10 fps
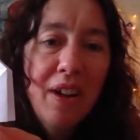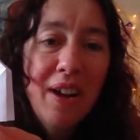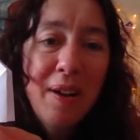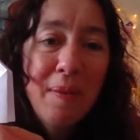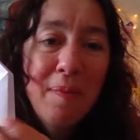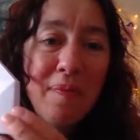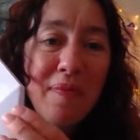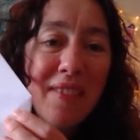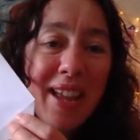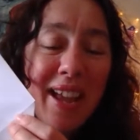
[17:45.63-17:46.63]
um,
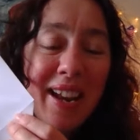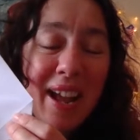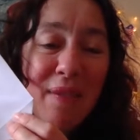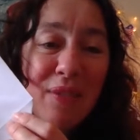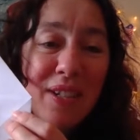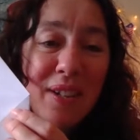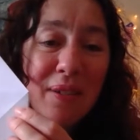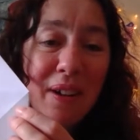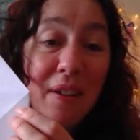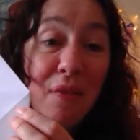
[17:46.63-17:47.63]
then have to
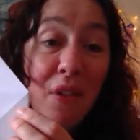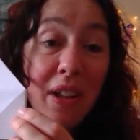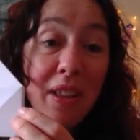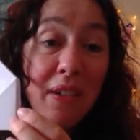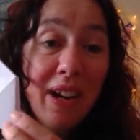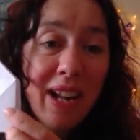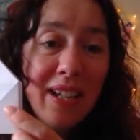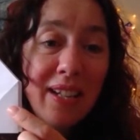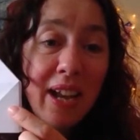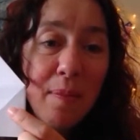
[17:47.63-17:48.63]
uh, find their own
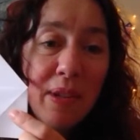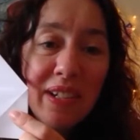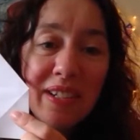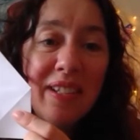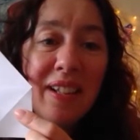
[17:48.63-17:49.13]
entertainment,